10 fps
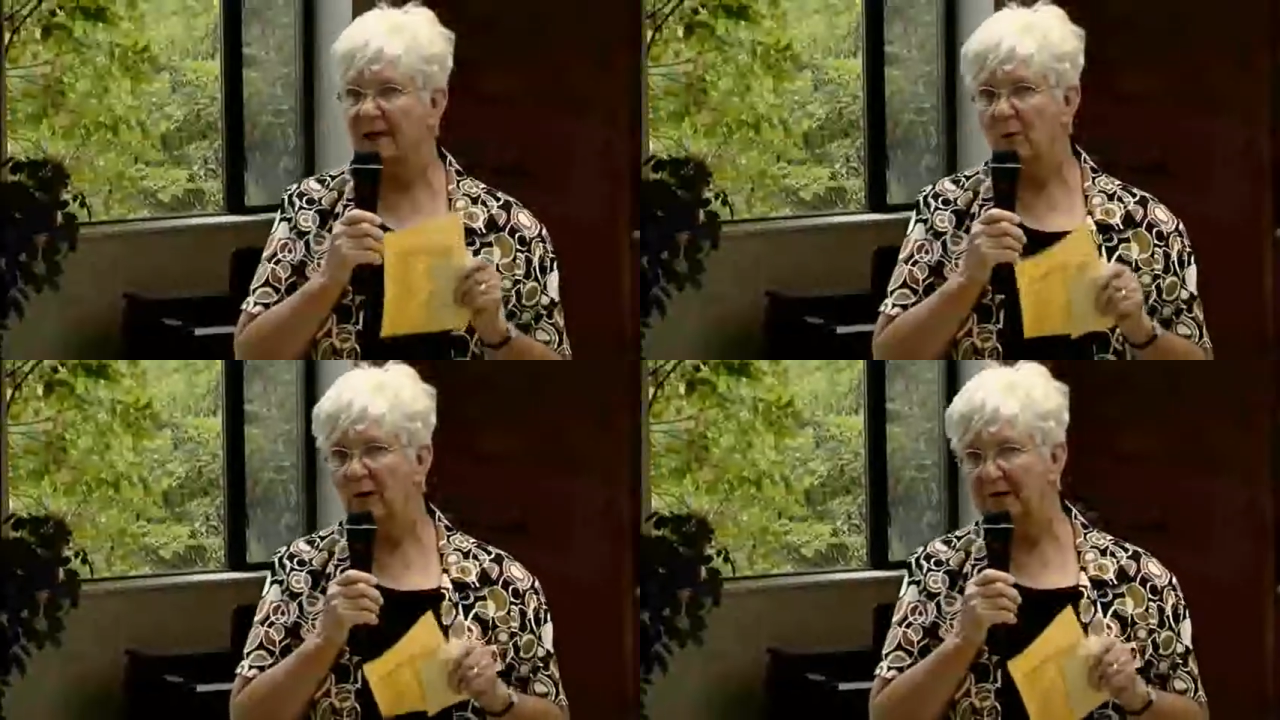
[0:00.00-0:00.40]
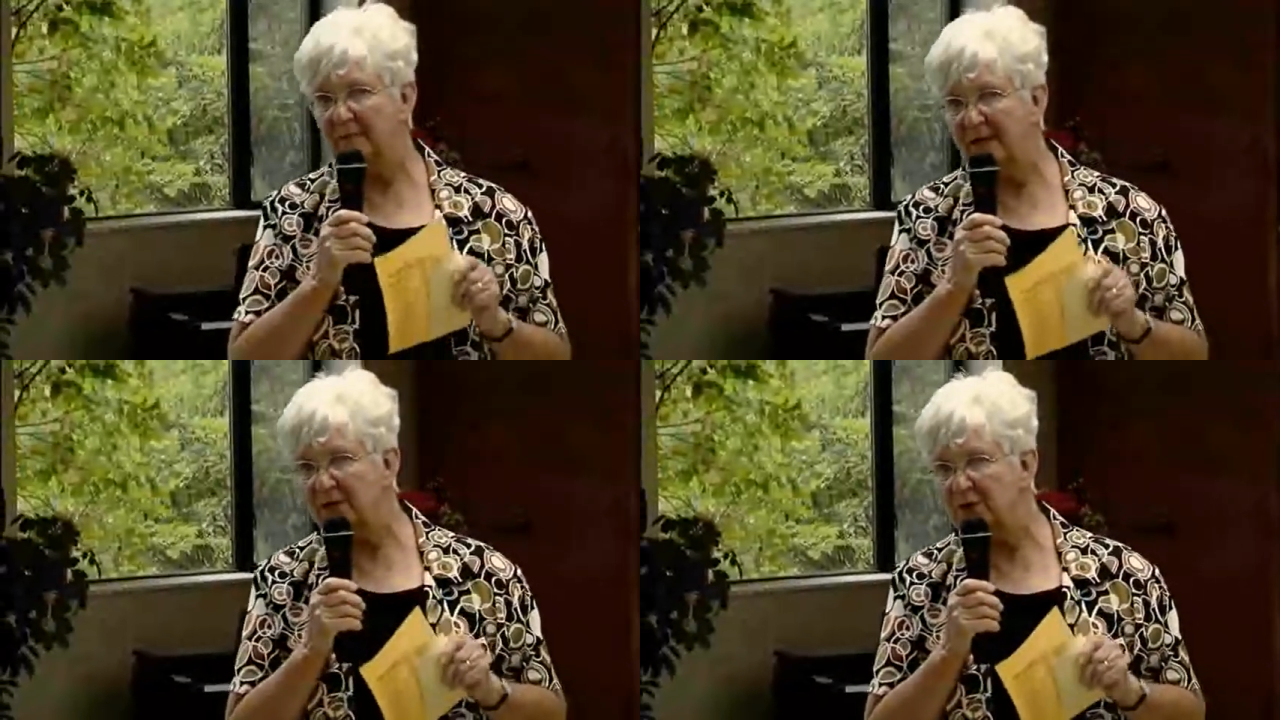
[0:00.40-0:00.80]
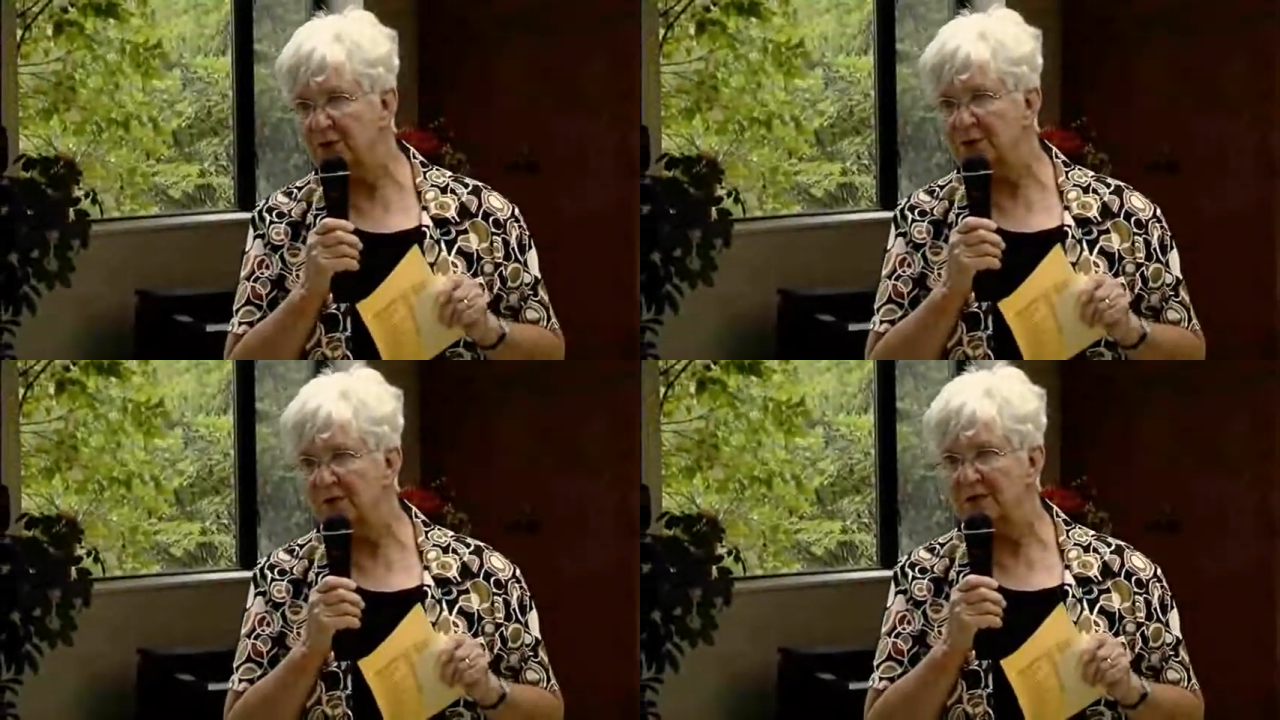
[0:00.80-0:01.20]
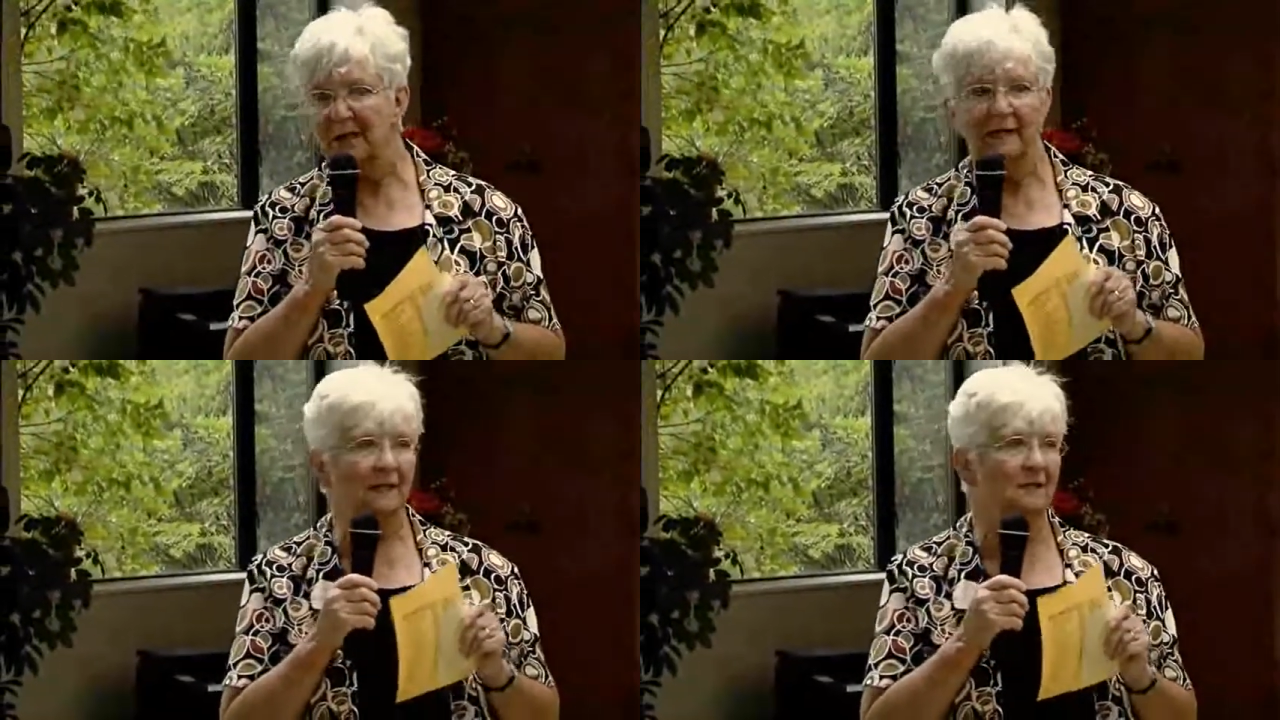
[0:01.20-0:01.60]
I see Michele
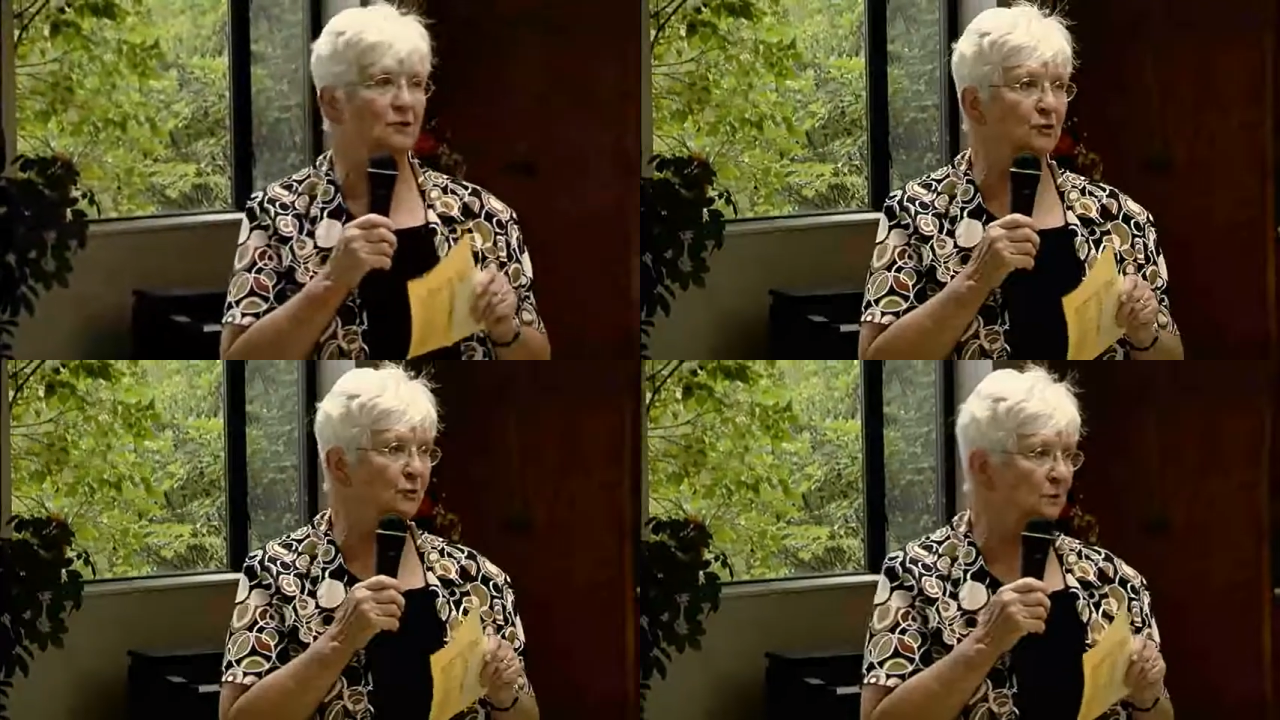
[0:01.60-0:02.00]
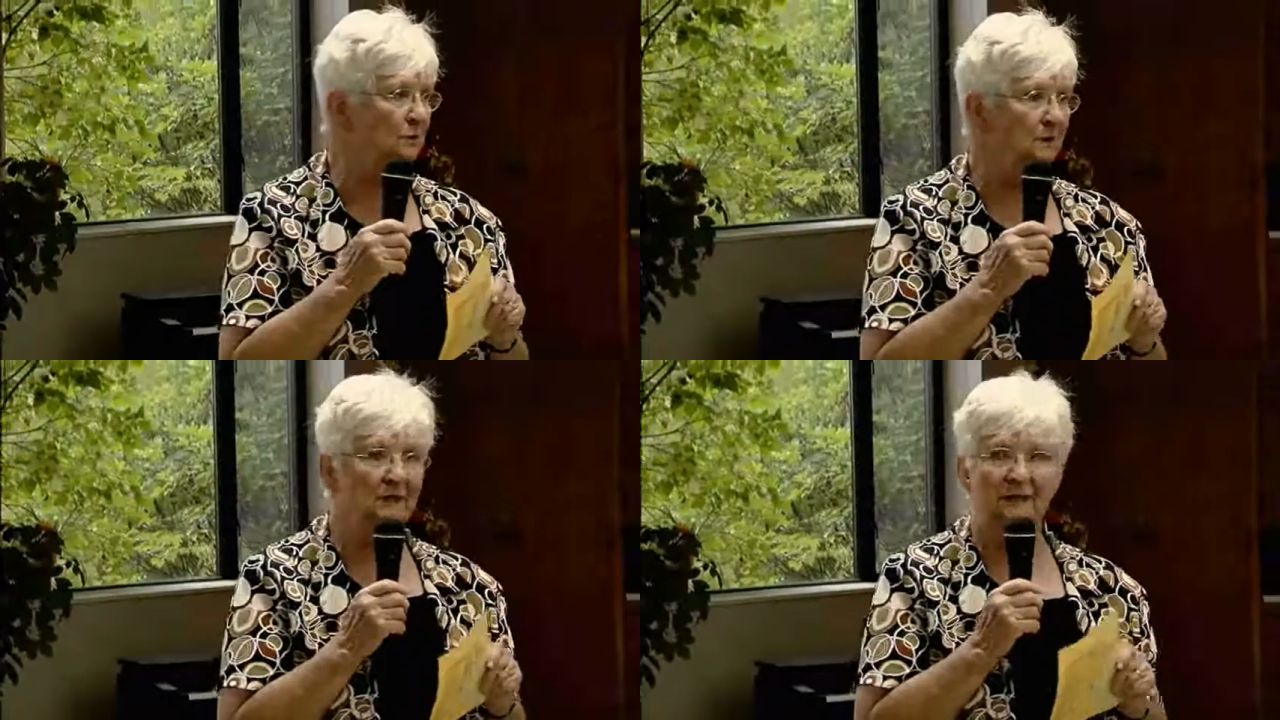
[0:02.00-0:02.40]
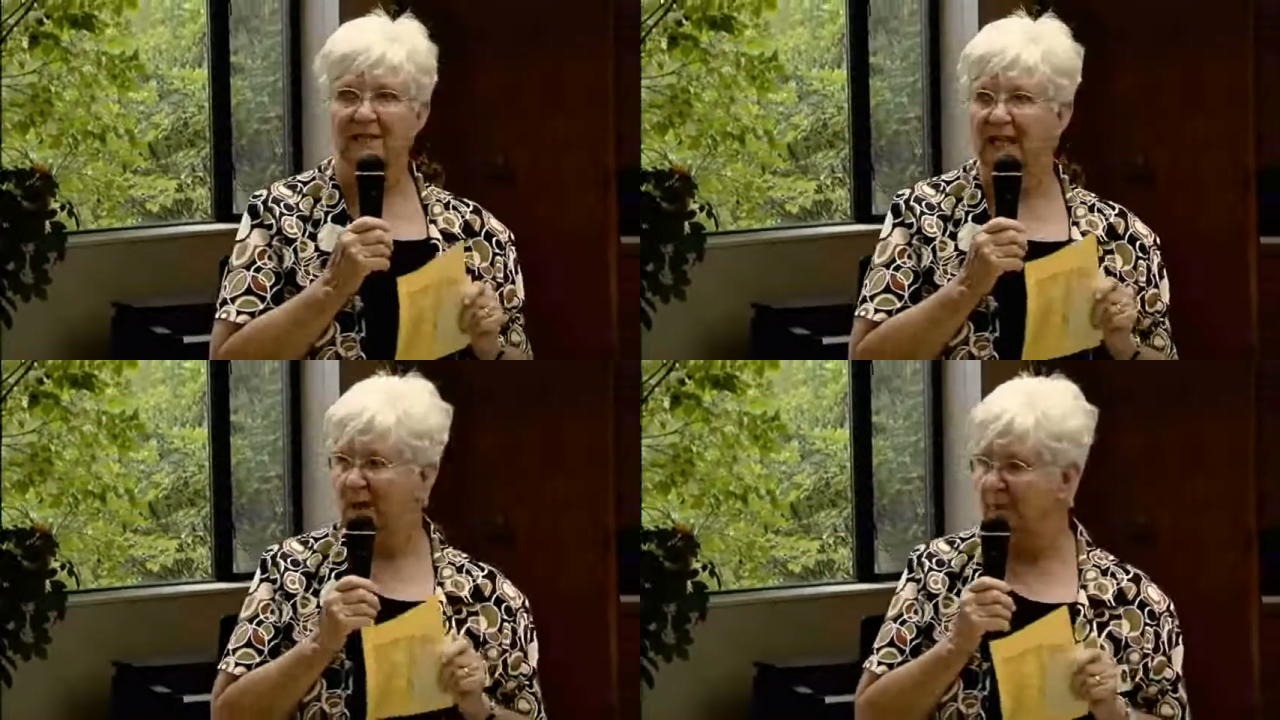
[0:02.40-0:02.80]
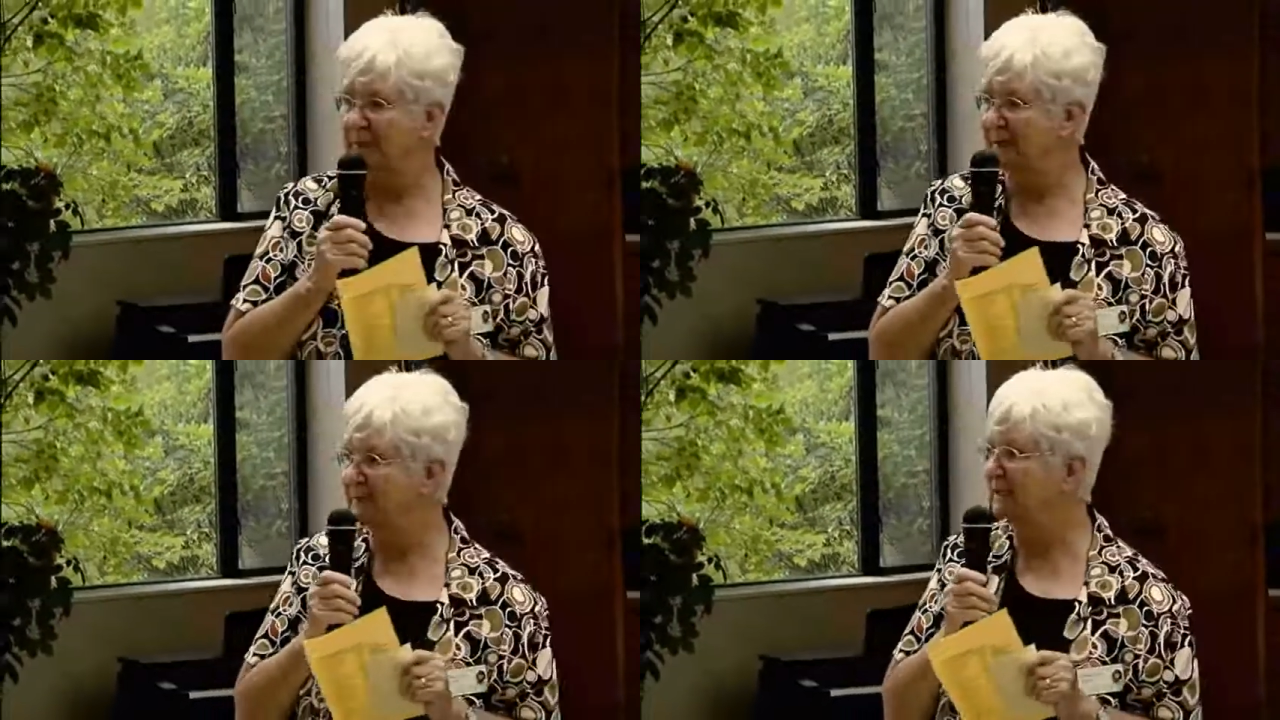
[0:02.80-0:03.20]
not as one person,
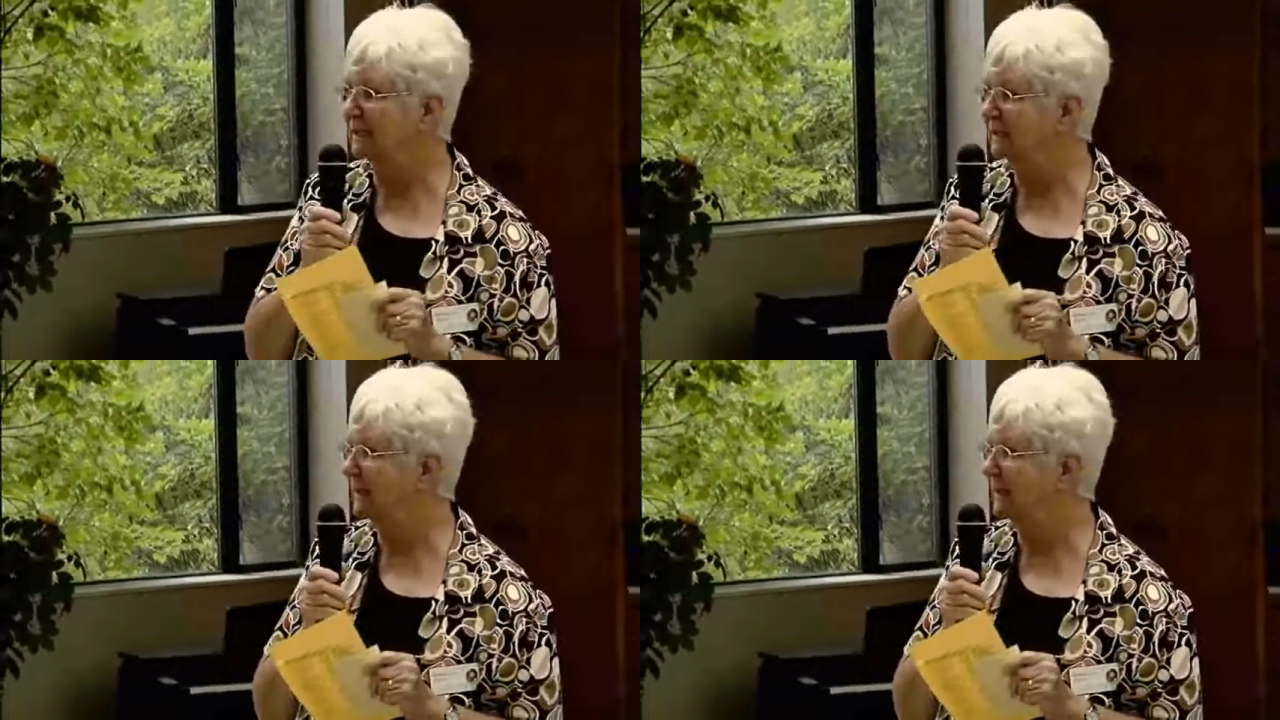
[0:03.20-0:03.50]
but I see